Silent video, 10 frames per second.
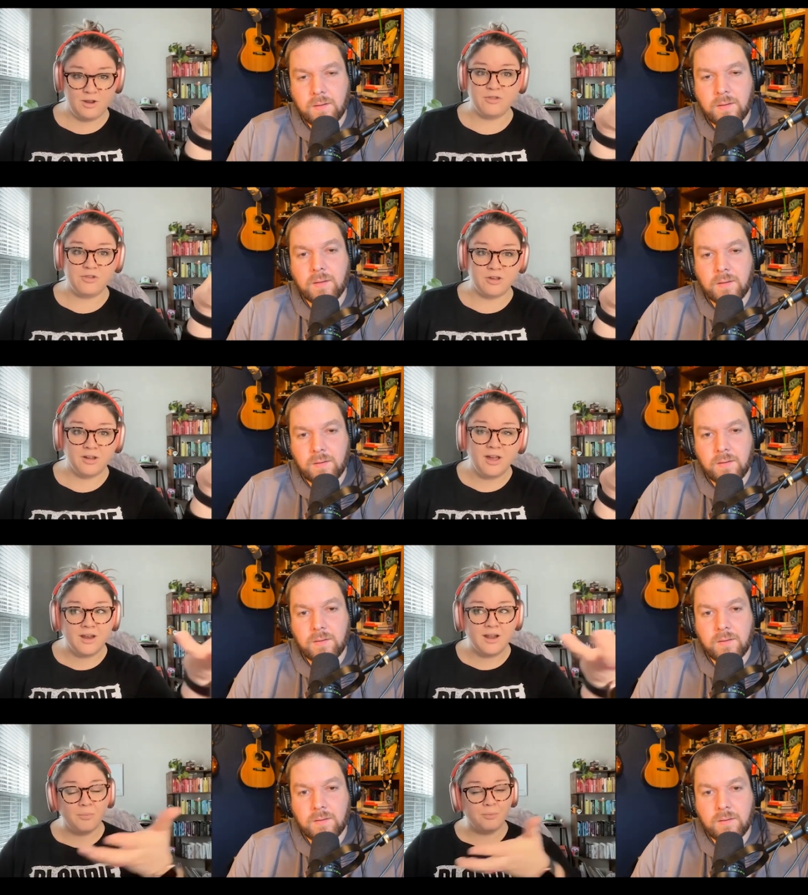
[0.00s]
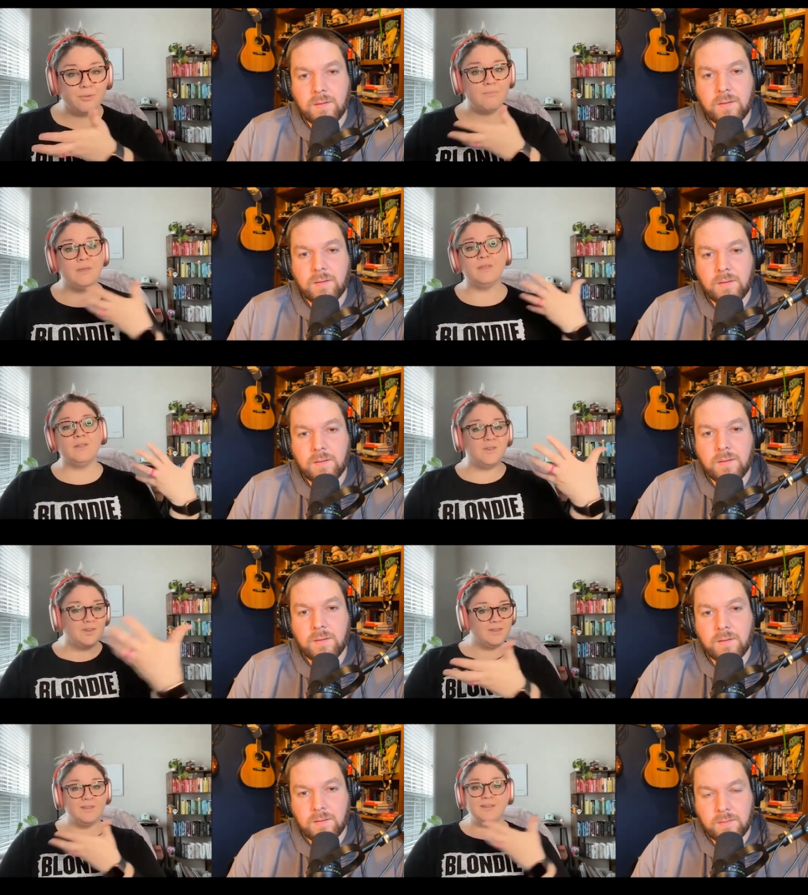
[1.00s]
Speaker 1: treasure and help
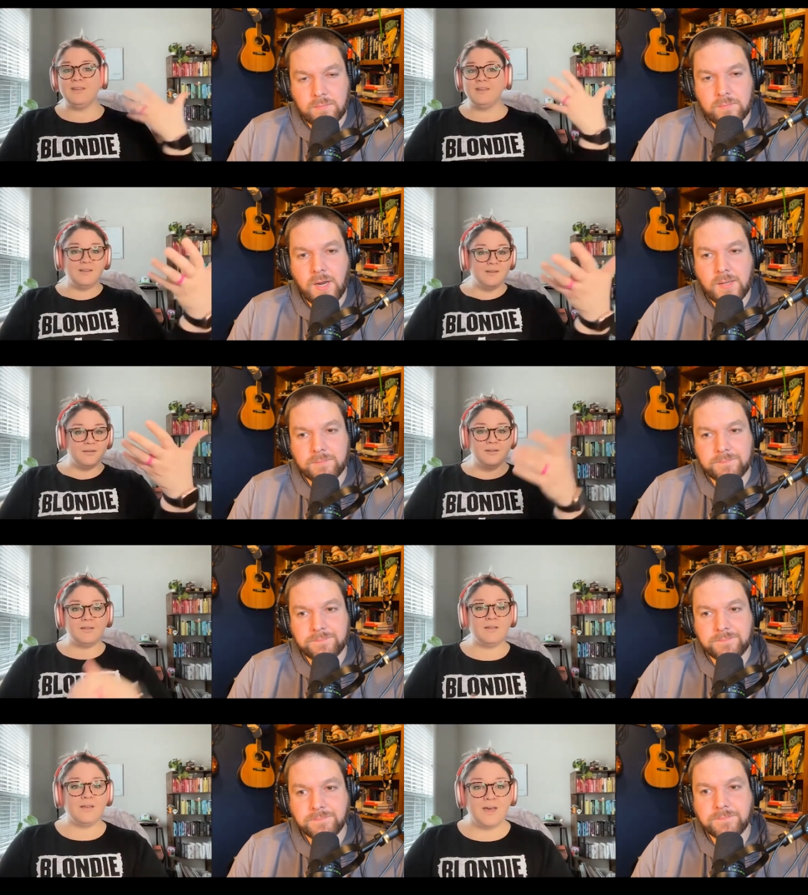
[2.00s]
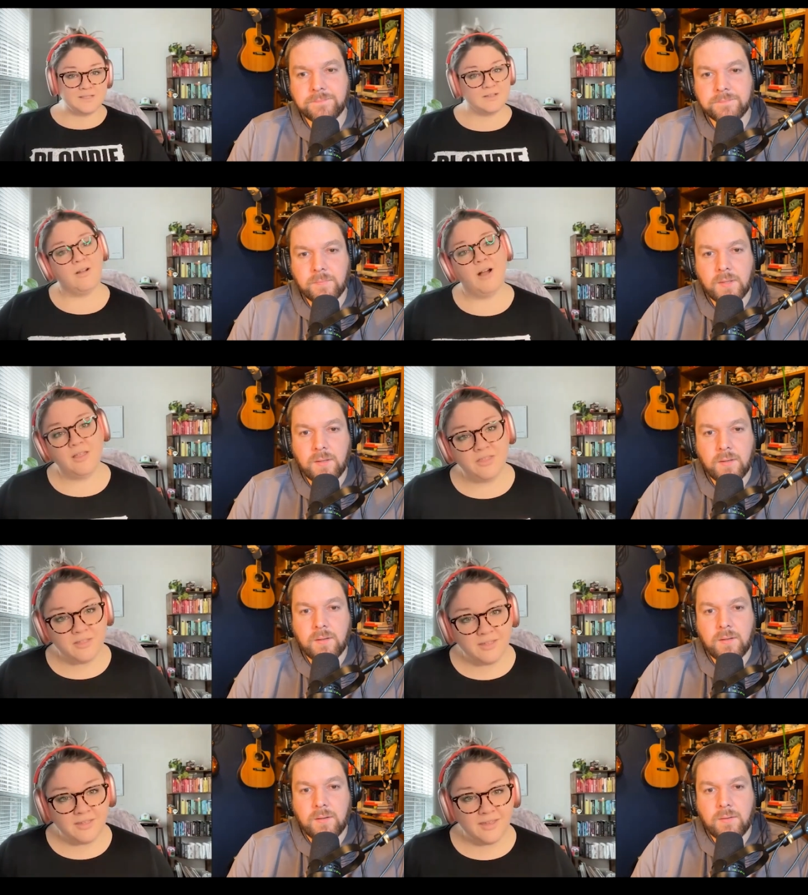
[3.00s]
rebuild right Esgaroth.
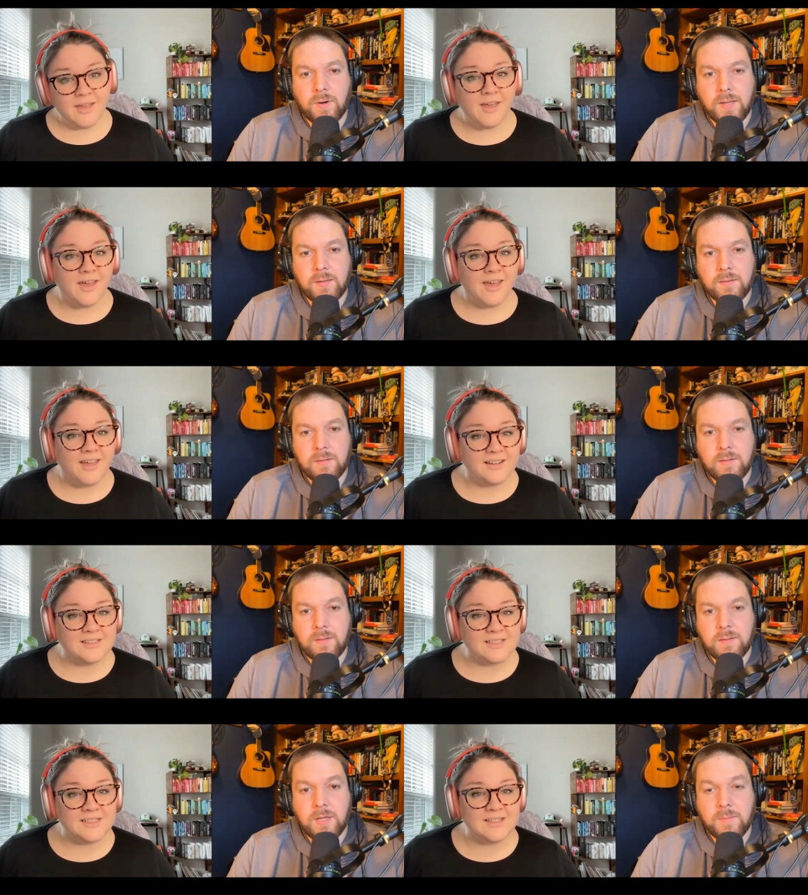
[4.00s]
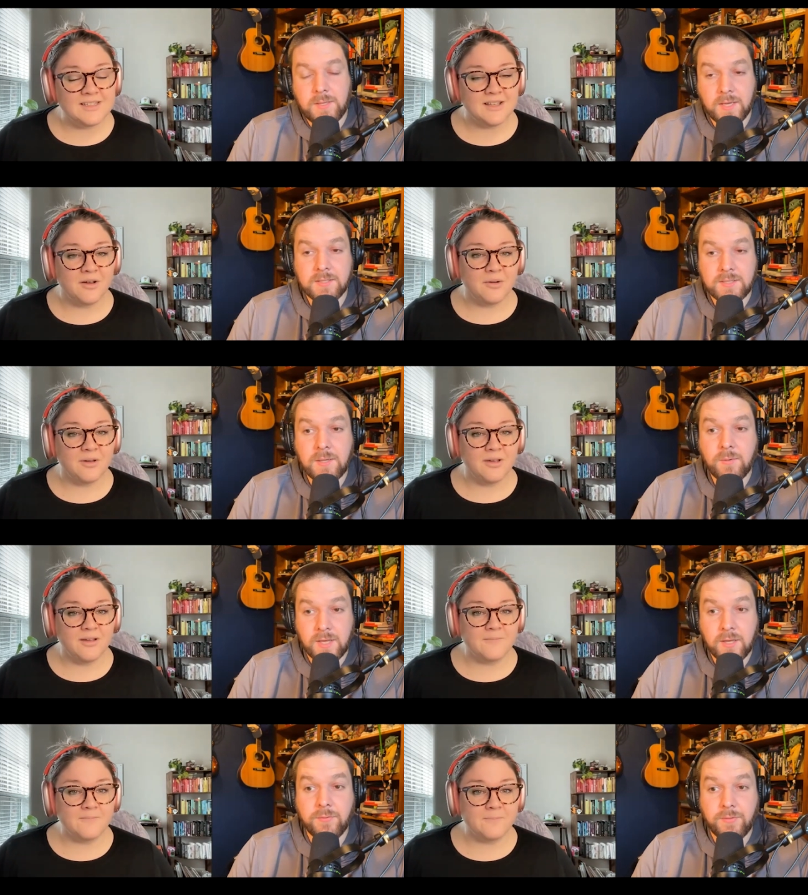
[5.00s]
Right. And because so, he
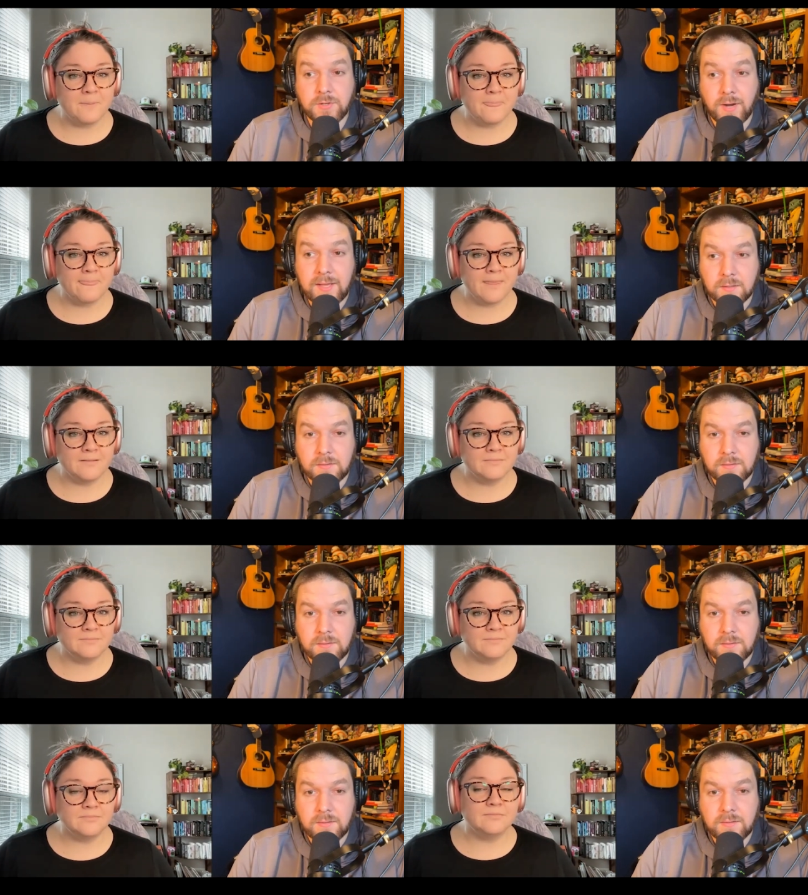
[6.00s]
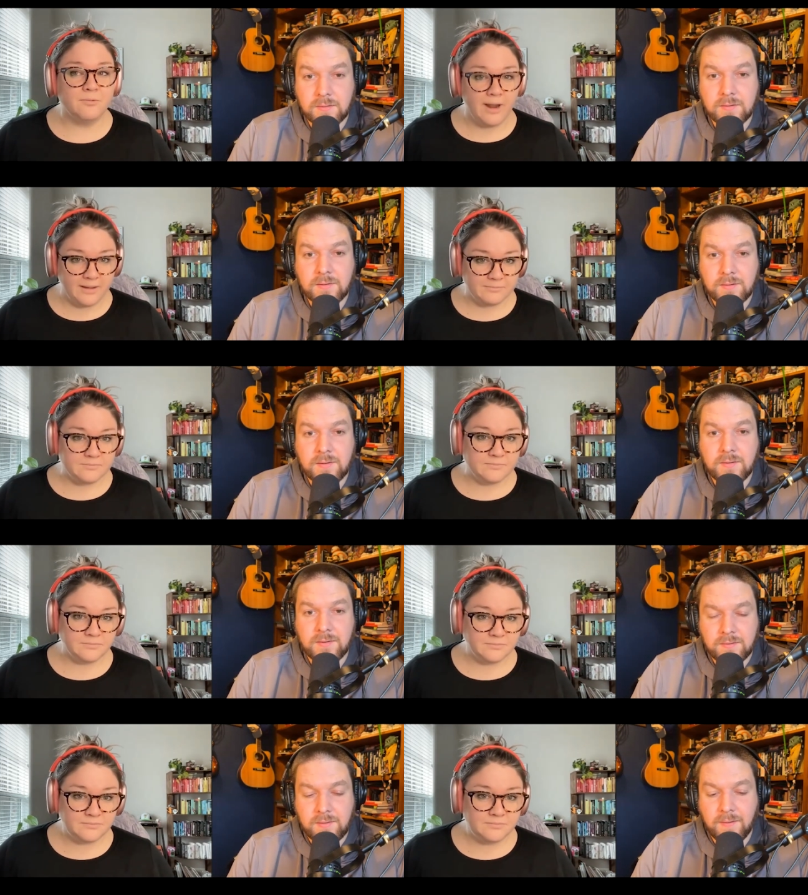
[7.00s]
Speaker 2: killed the dragon.
Speaker 1: Right.
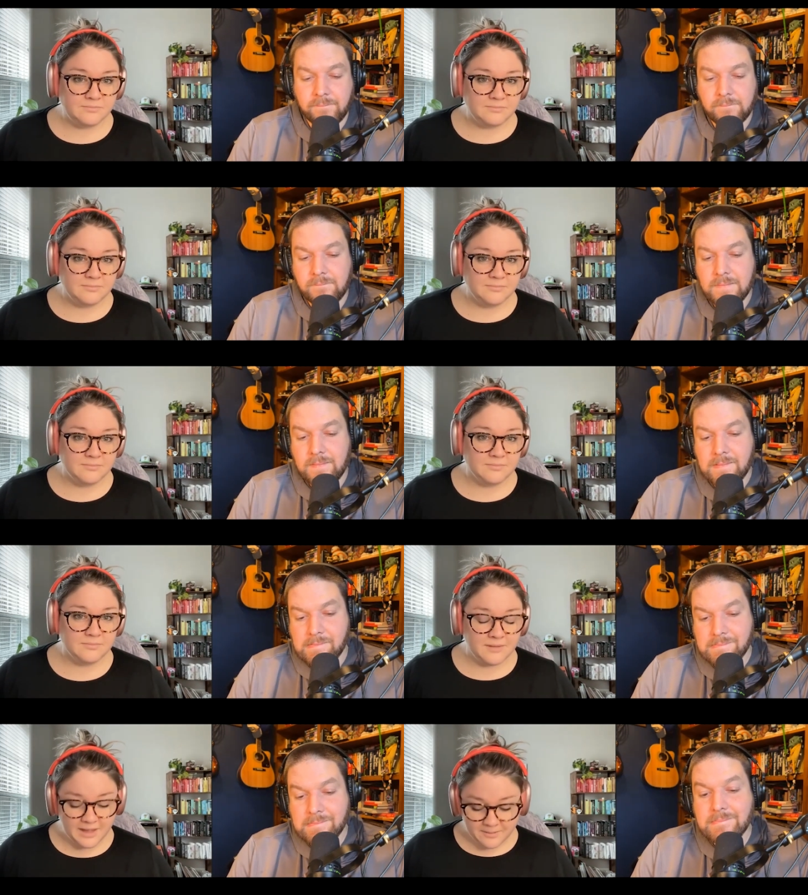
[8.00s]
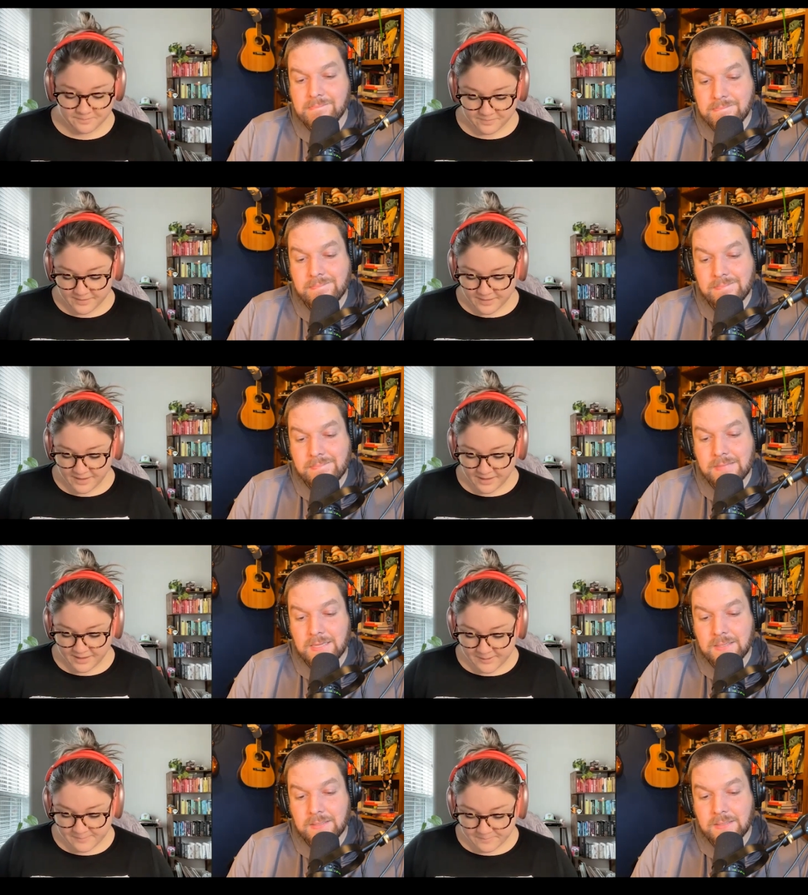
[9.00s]
Yeah. Yeah.
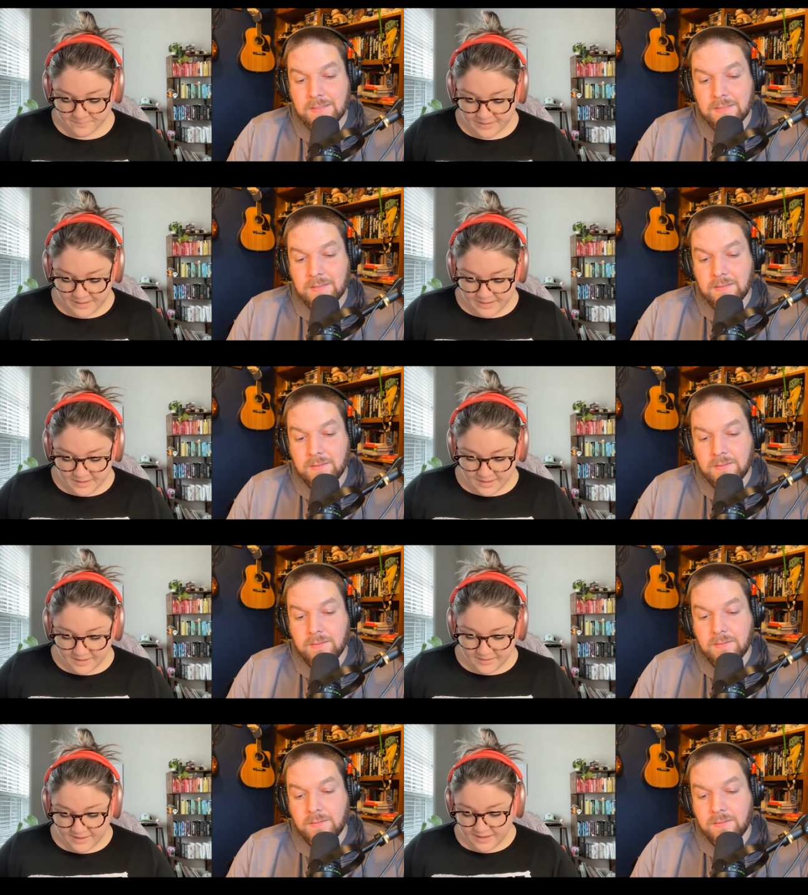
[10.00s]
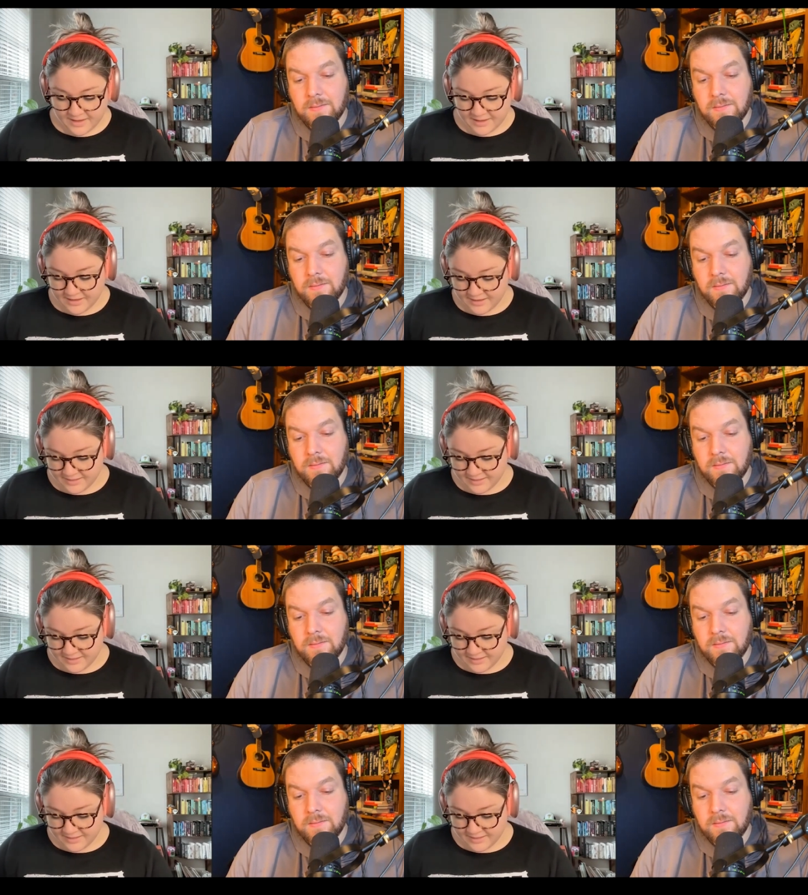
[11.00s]
Um and then